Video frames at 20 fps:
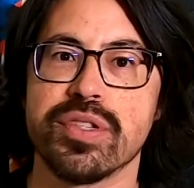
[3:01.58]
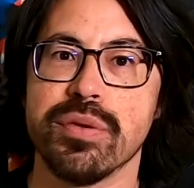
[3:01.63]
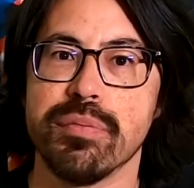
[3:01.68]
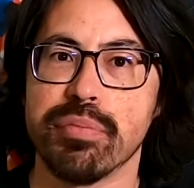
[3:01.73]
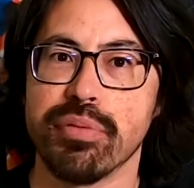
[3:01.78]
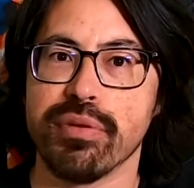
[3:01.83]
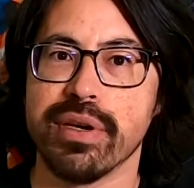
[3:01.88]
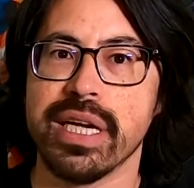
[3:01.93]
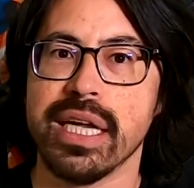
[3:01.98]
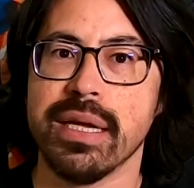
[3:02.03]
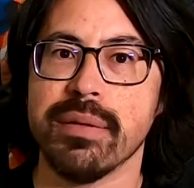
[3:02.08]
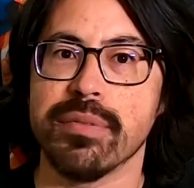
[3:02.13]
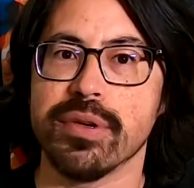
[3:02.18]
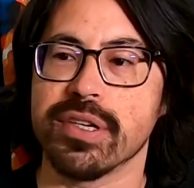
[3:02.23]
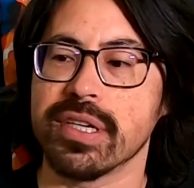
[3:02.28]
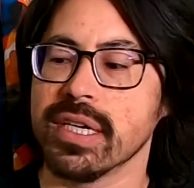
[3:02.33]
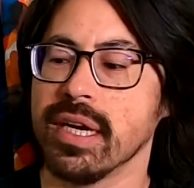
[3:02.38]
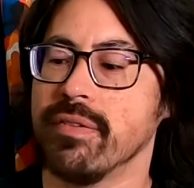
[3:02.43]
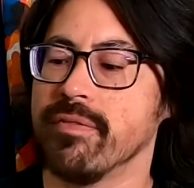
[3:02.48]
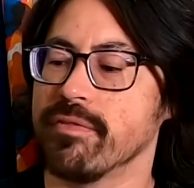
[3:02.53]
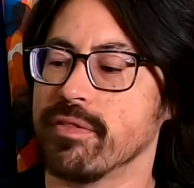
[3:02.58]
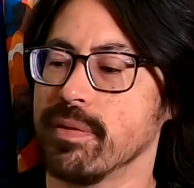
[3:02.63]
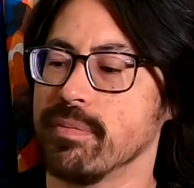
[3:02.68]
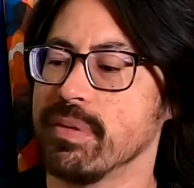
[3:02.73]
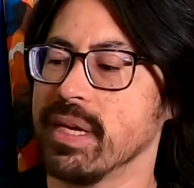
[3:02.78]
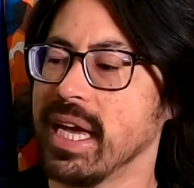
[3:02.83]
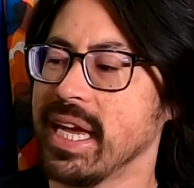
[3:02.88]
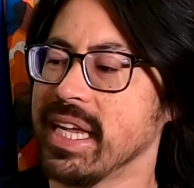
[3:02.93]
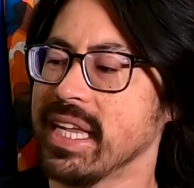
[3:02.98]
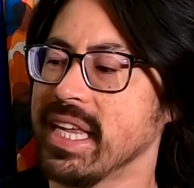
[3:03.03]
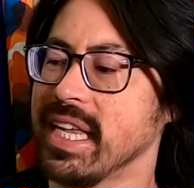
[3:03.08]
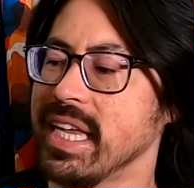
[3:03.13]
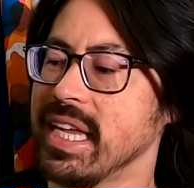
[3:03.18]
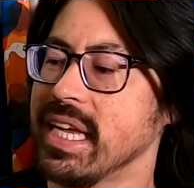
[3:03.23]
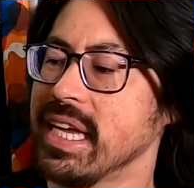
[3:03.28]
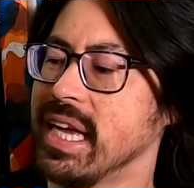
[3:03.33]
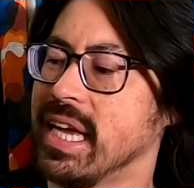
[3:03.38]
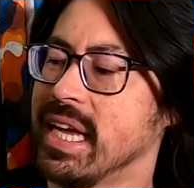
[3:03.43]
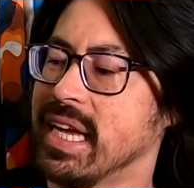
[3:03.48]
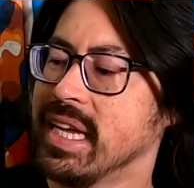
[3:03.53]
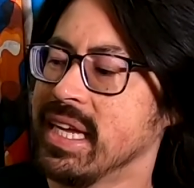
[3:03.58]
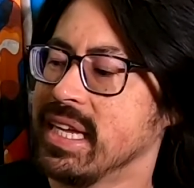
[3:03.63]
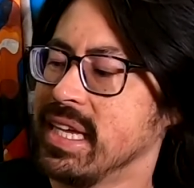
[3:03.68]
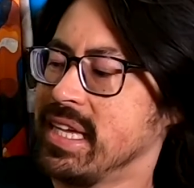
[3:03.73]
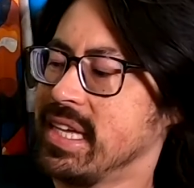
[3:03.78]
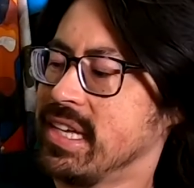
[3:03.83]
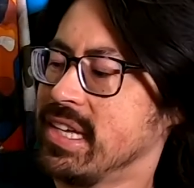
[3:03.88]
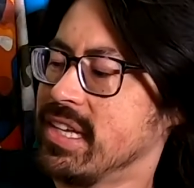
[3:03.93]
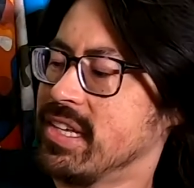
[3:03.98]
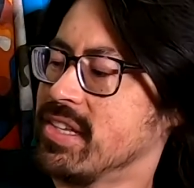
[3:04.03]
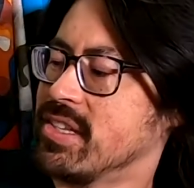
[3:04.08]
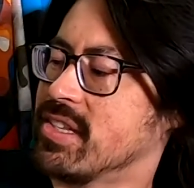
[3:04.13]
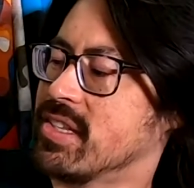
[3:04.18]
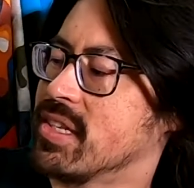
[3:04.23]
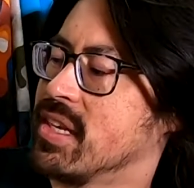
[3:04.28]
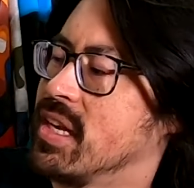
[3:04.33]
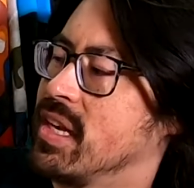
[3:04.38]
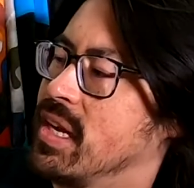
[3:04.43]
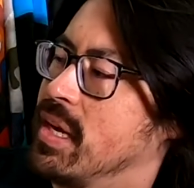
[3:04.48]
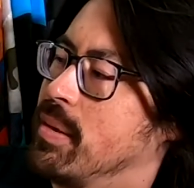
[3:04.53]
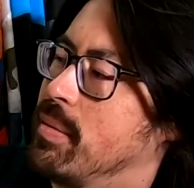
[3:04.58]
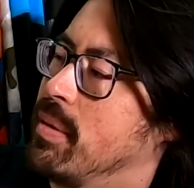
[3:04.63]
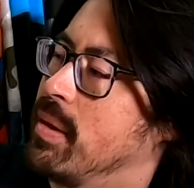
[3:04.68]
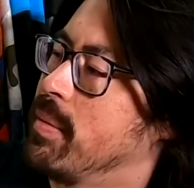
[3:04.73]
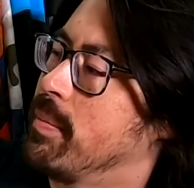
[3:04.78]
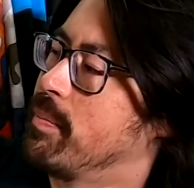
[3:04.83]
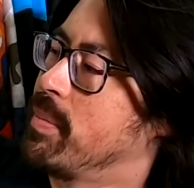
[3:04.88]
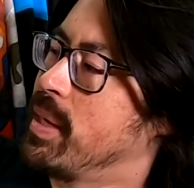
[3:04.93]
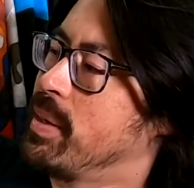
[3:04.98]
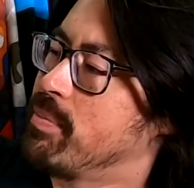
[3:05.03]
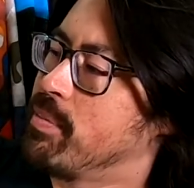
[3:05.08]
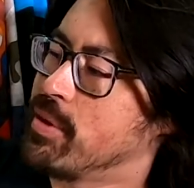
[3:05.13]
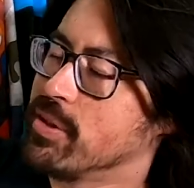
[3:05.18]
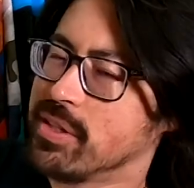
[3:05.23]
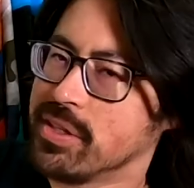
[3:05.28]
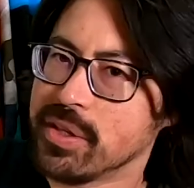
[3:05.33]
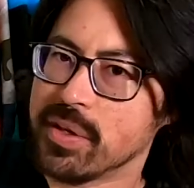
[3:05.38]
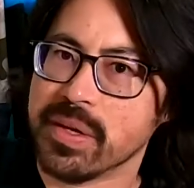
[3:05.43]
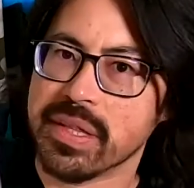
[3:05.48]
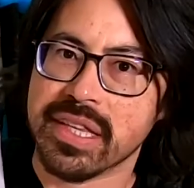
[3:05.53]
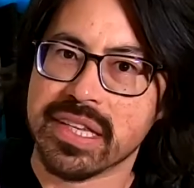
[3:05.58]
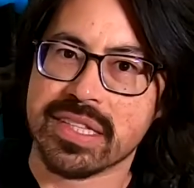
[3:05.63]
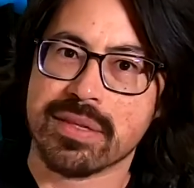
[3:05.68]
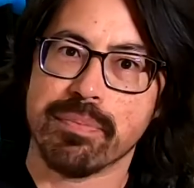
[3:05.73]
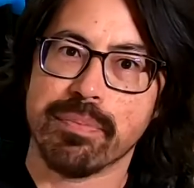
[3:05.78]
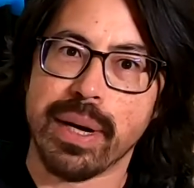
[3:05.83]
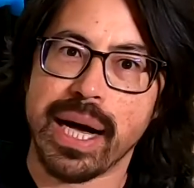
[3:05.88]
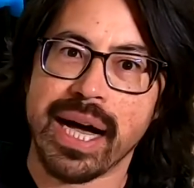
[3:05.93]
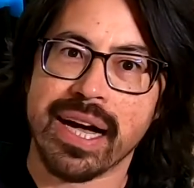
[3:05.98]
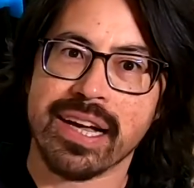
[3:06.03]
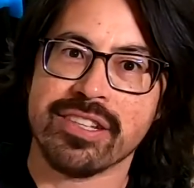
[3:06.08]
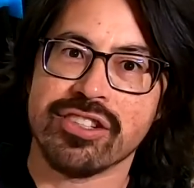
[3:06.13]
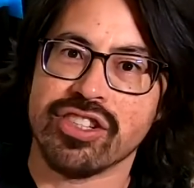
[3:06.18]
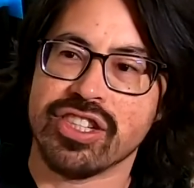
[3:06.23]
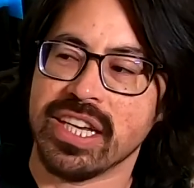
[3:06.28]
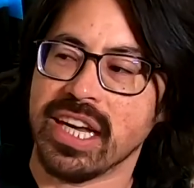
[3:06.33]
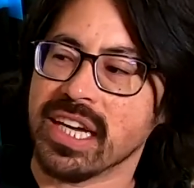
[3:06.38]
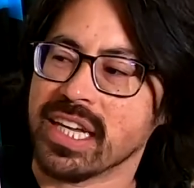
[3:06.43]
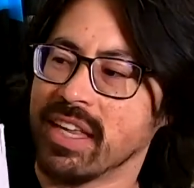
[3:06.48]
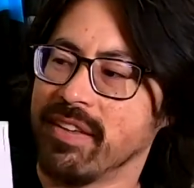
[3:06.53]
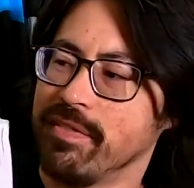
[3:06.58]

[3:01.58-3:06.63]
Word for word: Supreme or come from Nike, is people doing this box check.